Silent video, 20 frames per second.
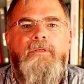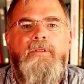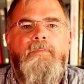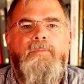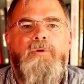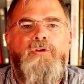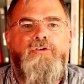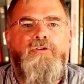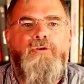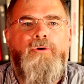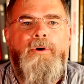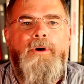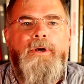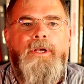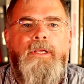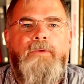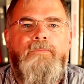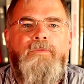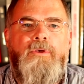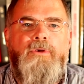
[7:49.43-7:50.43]
the
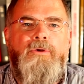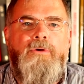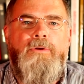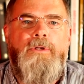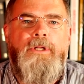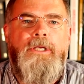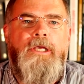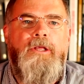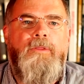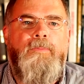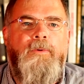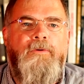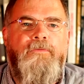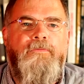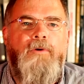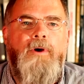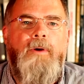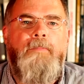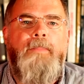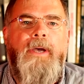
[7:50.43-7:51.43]
majority of the cooling is
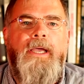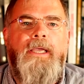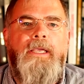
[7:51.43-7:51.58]
performed by